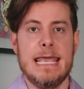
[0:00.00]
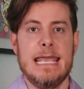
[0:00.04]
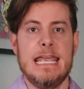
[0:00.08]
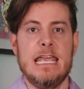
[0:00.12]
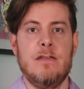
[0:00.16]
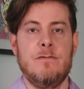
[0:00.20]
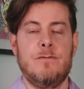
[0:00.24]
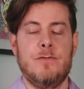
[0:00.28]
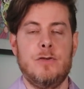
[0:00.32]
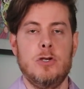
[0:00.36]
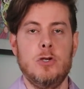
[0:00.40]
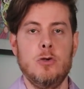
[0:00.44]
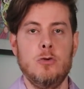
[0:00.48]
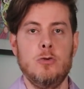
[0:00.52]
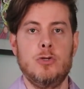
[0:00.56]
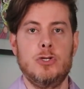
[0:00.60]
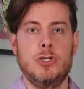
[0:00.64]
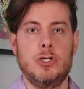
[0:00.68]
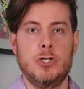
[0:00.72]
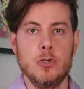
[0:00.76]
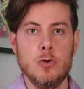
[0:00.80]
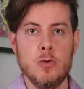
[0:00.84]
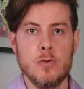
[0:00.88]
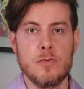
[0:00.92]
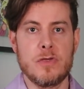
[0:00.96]
If you
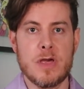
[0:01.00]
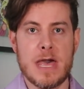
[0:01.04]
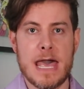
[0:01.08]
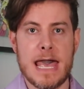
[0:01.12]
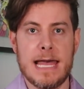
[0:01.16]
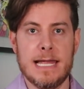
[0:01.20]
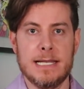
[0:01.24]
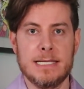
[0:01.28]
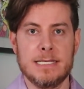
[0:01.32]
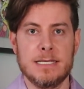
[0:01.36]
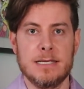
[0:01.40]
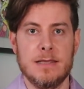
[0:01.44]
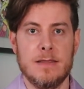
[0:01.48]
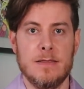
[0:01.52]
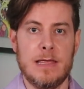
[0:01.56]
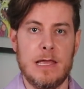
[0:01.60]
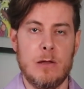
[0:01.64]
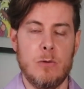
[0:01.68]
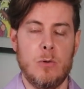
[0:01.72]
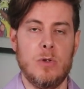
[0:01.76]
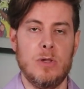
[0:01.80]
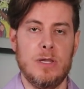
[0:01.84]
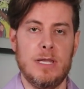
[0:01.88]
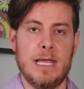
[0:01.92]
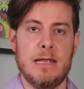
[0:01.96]
do that, they
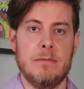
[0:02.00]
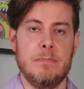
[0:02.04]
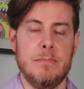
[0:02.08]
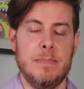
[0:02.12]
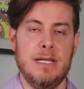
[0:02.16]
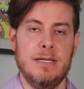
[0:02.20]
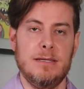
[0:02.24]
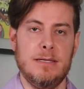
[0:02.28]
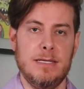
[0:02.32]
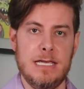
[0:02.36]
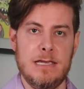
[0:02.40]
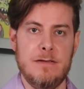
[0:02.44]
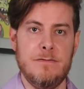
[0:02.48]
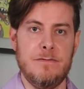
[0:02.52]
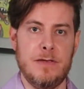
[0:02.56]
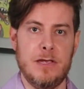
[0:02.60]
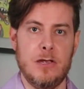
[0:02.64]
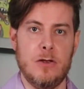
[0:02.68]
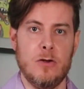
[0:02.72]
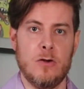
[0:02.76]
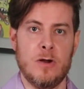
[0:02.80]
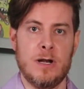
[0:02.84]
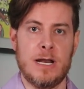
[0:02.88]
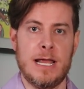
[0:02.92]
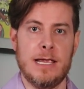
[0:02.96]
will let me leave
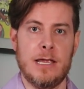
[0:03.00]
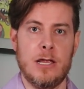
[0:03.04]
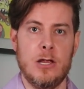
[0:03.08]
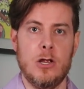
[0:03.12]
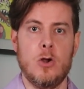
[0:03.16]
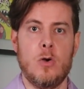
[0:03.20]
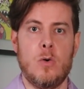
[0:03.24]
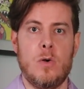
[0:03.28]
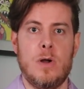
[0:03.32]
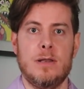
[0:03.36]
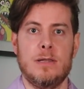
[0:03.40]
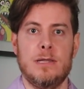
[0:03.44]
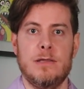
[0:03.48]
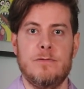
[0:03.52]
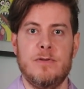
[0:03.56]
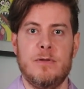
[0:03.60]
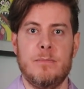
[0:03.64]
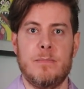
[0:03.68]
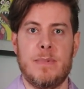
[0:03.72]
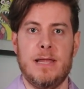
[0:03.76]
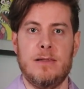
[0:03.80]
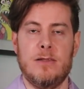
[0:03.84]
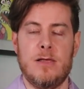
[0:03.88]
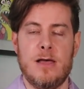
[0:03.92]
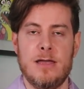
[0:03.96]
here and I can go on living
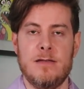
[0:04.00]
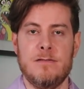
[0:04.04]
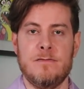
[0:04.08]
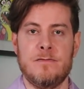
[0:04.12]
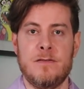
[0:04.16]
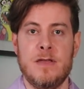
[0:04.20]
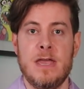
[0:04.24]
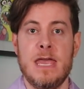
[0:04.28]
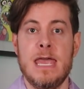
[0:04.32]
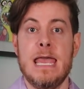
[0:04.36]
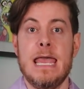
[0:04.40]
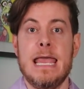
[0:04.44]
my life.